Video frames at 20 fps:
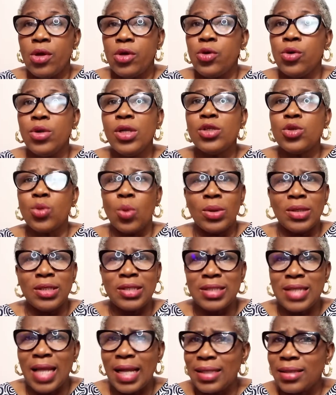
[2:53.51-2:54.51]
You need to
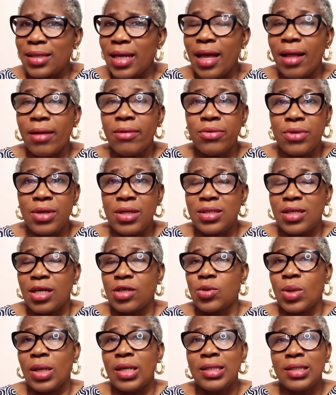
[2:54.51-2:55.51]
understand healthy
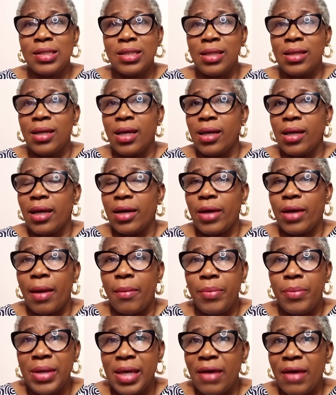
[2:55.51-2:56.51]
sexuality
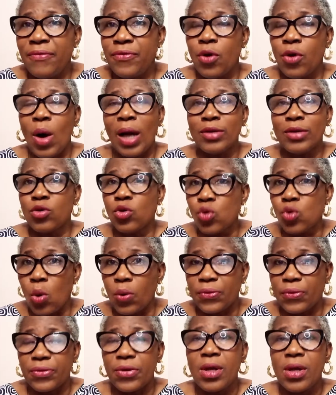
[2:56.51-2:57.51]
and behavior and
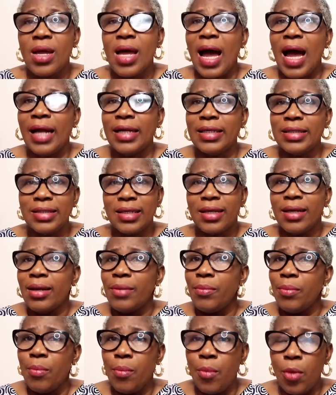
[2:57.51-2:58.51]
growth and
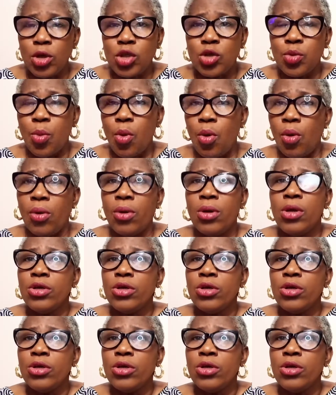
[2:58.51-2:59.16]
much more.